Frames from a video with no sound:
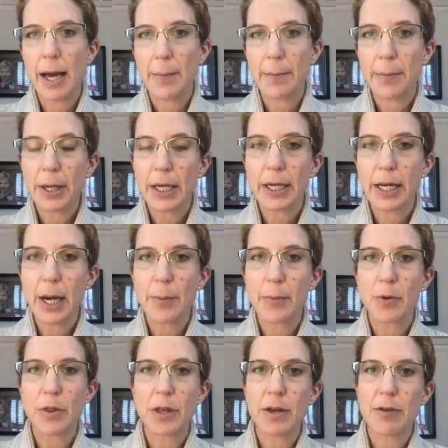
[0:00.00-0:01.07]
pick it up
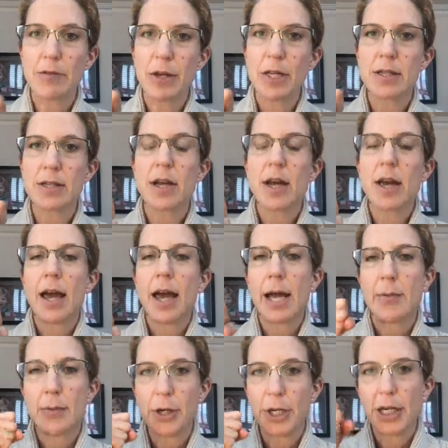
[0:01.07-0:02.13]
with their fist
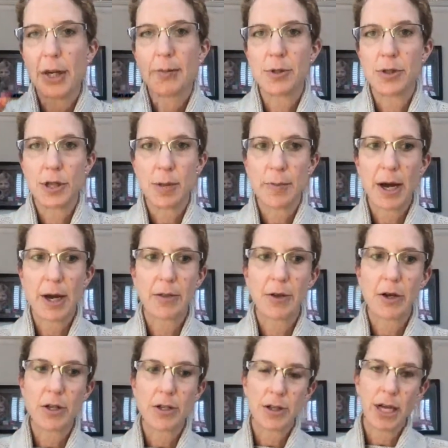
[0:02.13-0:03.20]
and bring it up to their mouth,
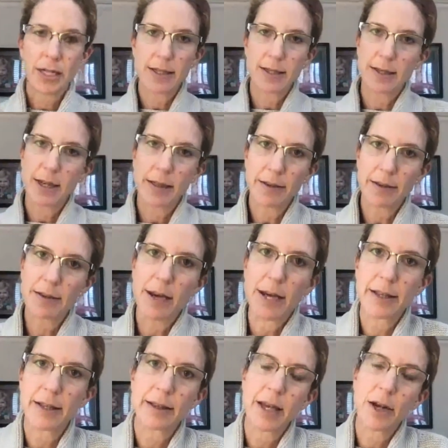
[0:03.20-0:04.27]
that's another
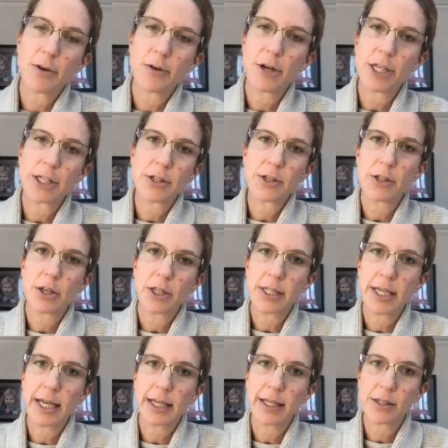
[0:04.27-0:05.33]
sign that they're ready to start
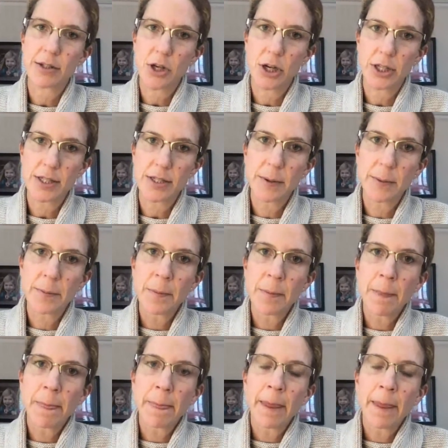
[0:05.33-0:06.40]
taking solids.
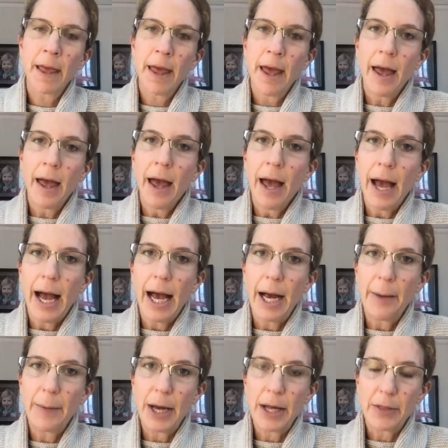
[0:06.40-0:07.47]

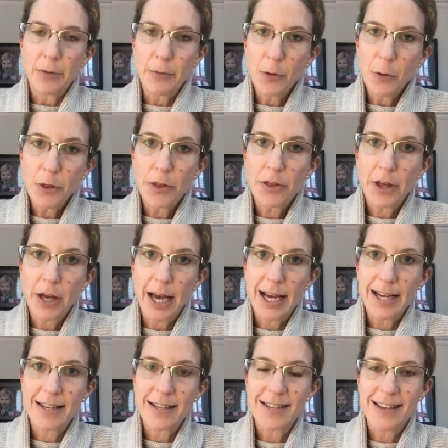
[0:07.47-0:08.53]
And the fourth
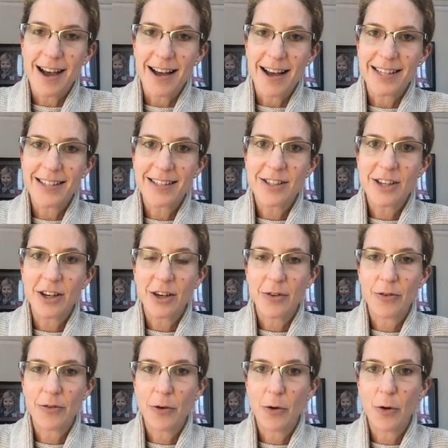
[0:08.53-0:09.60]
sign to look
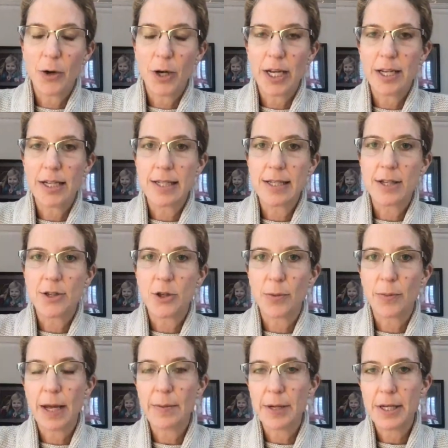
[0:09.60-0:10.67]
for is that your
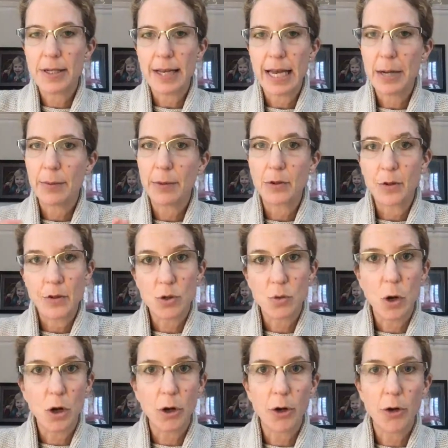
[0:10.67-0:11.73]
baby is able to
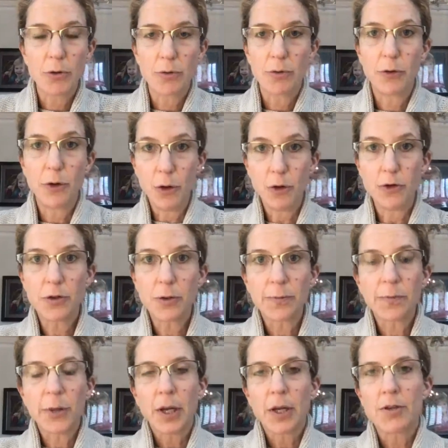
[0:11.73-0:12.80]
swallow food.
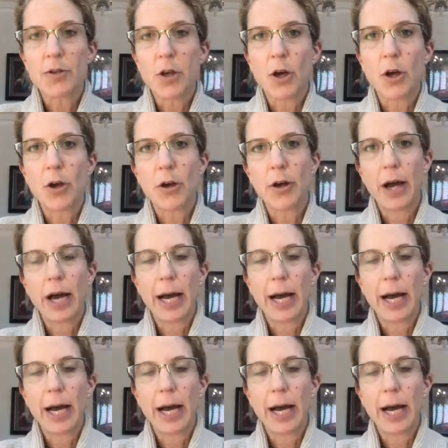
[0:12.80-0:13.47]
So